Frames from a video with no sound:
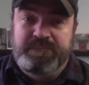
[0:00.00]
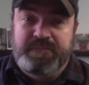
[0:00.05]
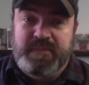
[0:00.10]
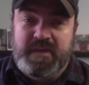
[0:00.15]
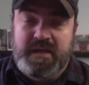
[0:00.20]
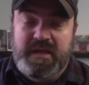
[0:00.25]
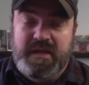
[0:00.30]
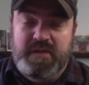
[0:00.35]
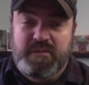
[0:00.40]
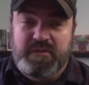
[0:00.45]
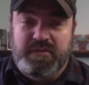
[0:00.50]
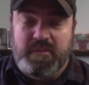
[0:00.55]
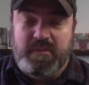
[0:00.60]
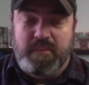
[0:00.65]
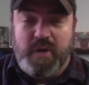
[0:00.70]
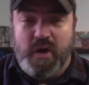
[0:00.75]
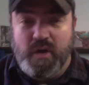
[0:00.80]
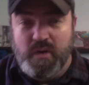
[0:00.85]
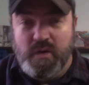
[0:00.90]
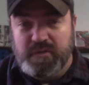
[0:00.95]
He was
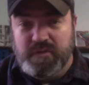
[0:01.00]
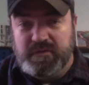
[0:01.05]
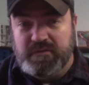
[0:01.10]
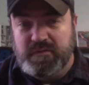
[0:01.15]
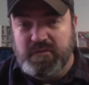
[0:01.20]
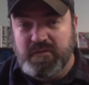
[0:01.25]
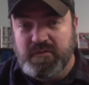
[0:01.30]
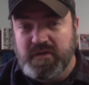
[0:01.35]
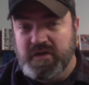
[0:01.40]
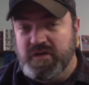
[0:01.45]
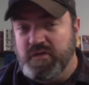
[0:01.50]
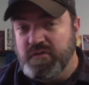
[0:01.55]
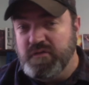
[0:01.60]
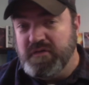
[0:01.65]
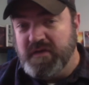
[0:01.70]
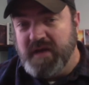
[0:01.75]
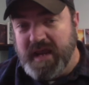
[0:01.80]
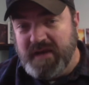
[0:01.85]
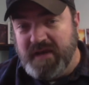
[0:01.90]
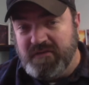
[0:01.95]
opposed to the
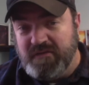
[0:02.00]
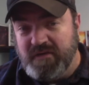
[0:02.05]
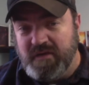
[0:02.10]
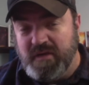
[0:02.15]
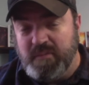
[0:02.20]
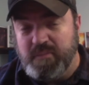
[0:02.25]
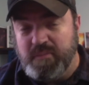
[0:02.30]
euthanasia